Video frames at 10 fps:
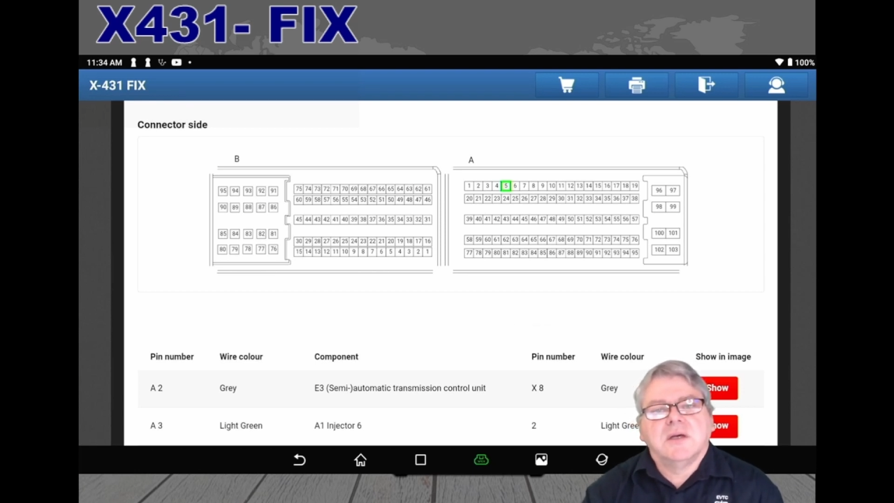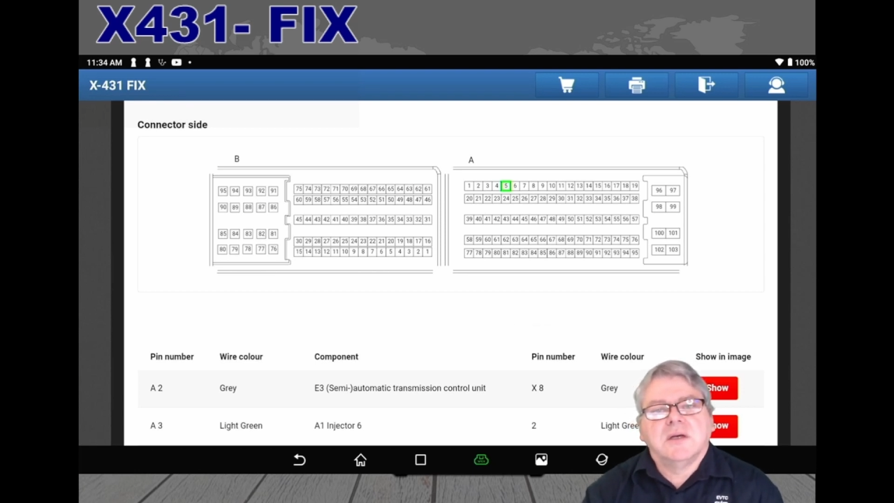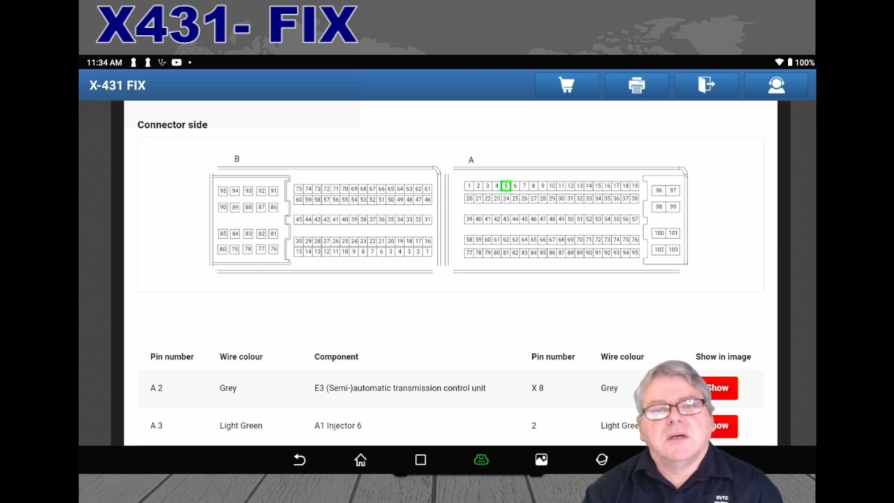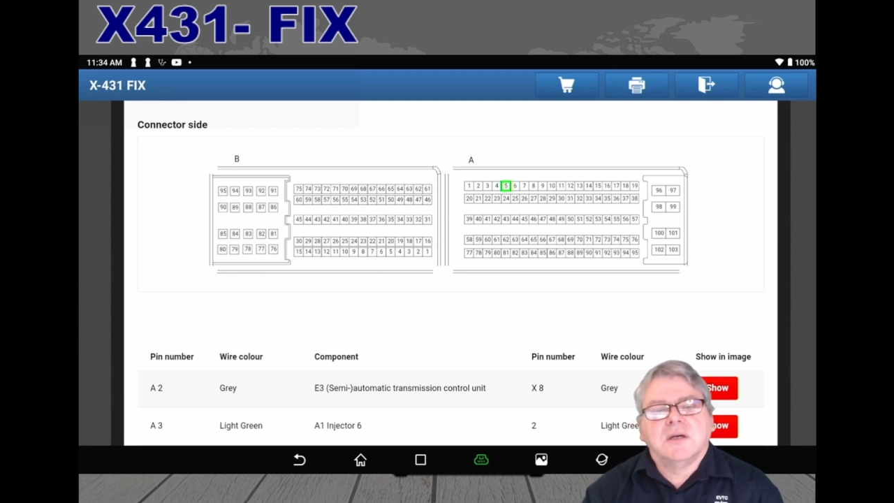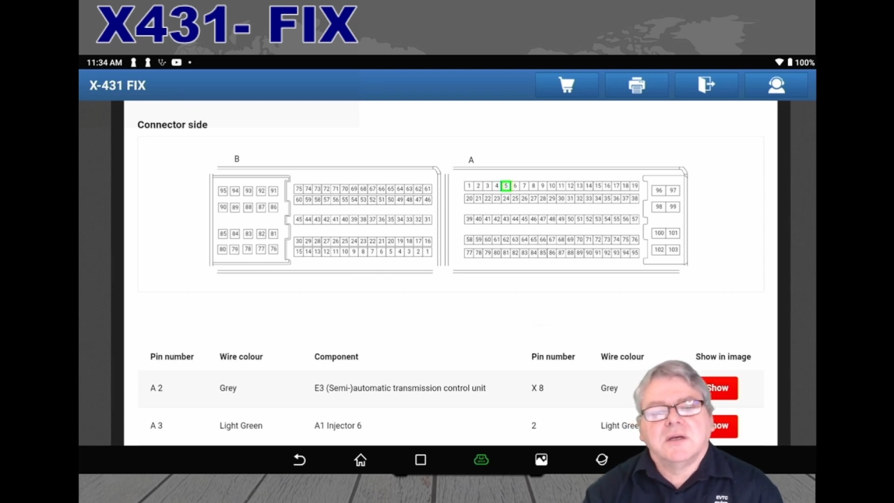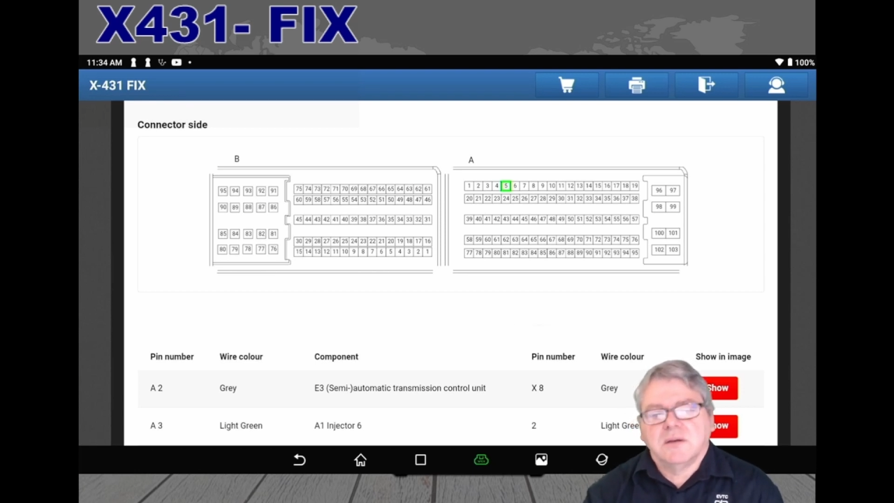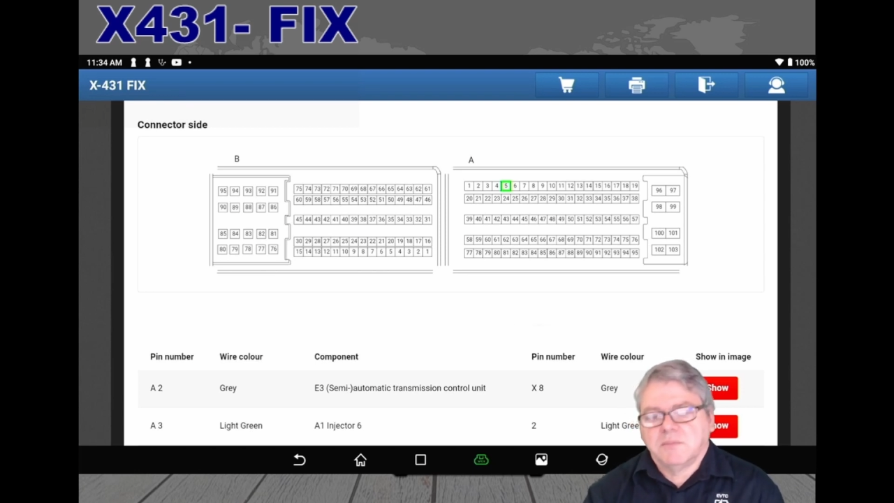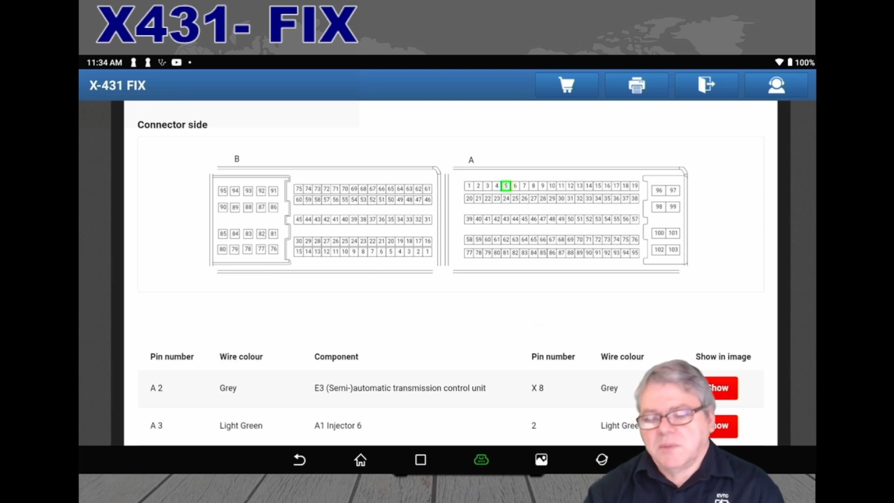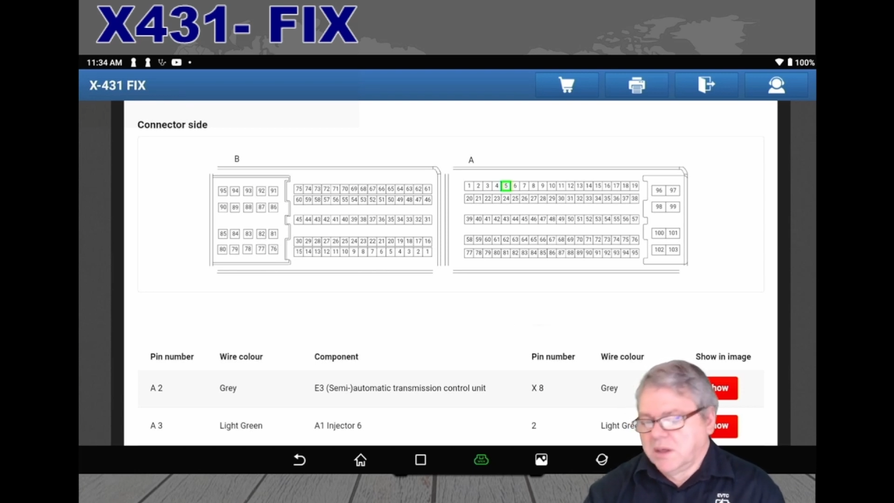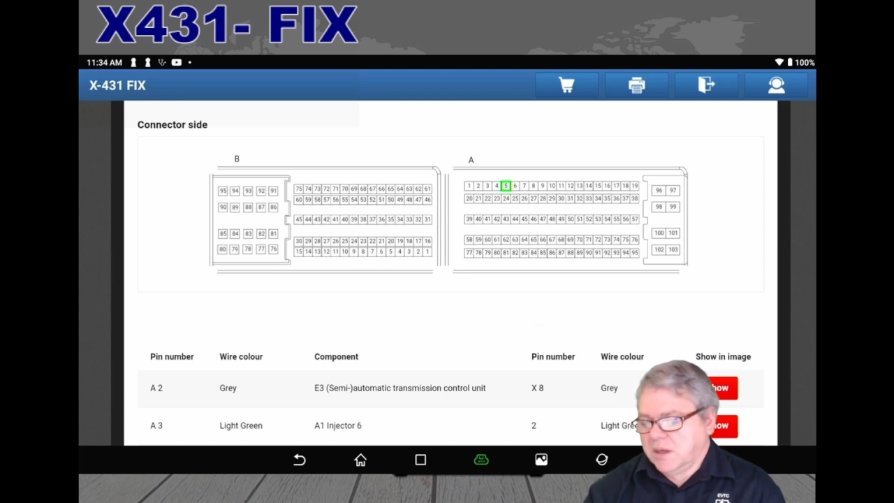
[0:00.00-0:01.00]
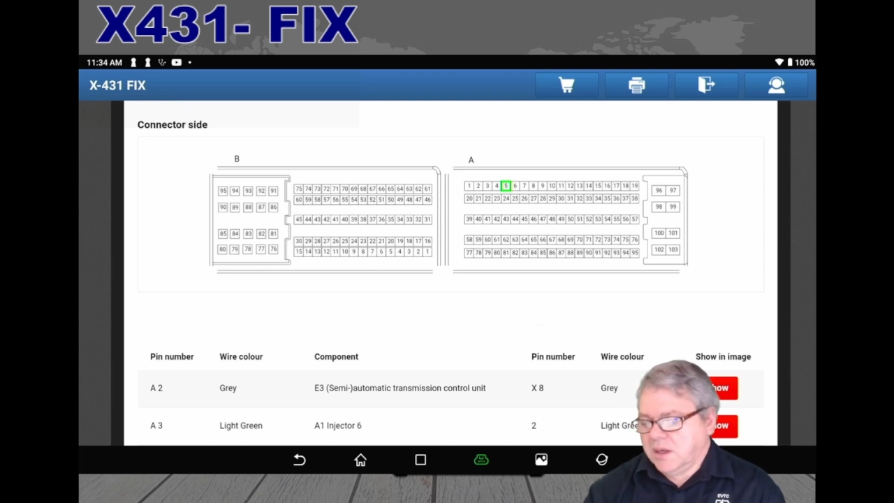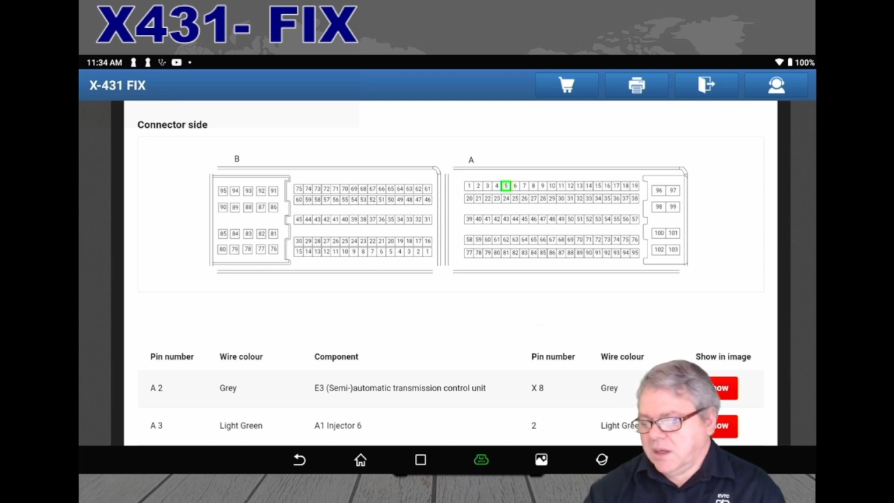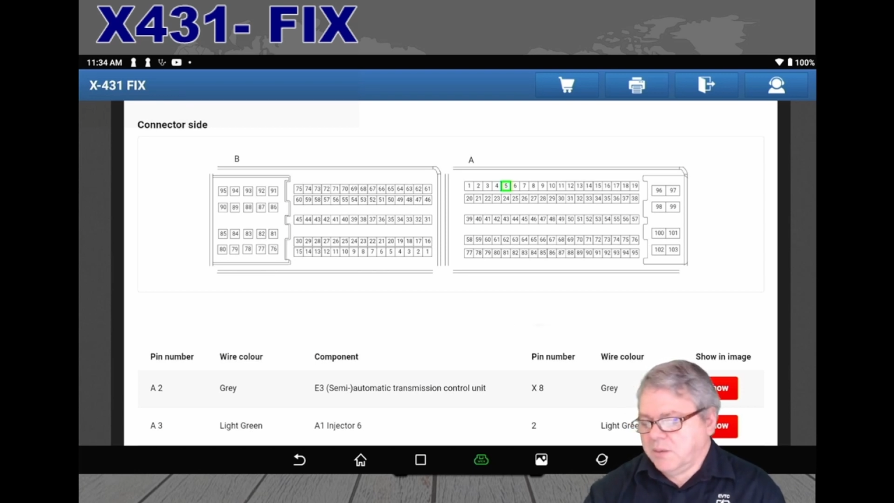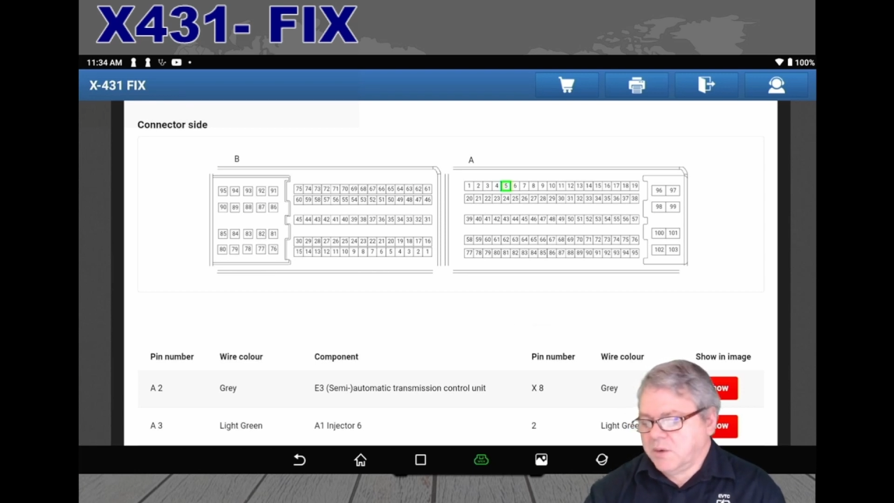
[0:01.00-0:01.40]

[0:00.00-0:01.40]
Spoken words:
And